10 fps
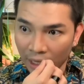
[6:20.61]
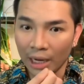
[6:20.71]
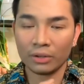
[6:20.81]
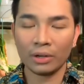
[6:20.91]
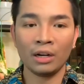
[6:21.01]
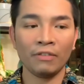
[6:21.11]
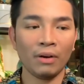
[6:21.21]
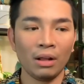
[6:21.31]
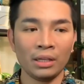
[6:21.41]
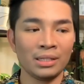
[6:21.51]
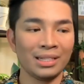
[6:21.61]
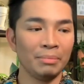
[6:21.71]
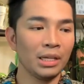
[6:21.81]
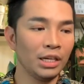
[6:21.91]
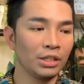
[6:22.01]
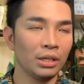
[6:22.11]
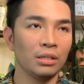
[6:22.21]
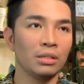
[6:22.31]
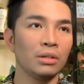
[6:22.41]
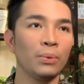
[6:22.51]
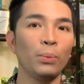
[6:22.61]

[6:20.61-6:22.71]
get rid of all these temptations.